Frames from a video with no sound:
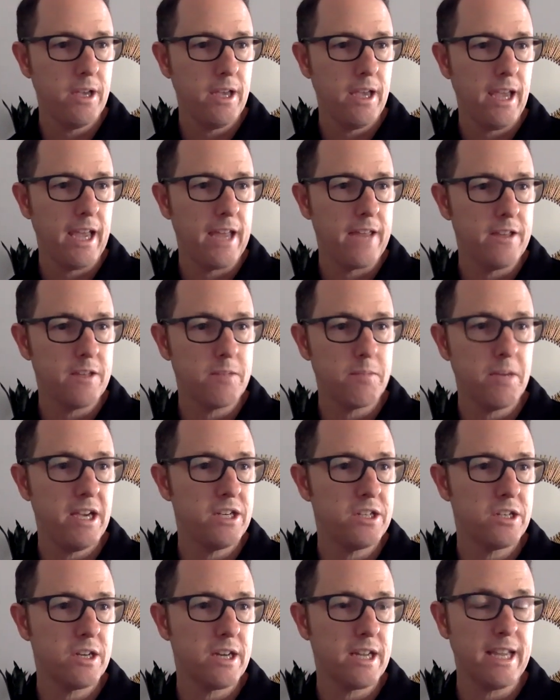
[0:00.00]
And this
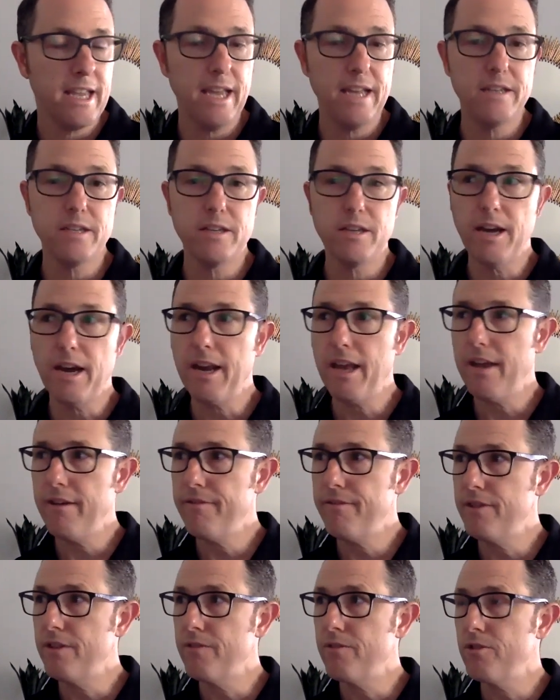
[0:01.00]
patient, again, did not have
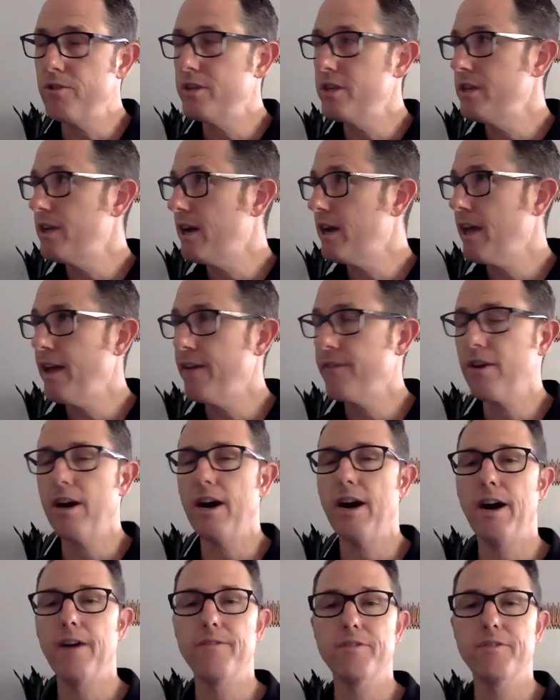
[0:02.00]
fever, did not have cough,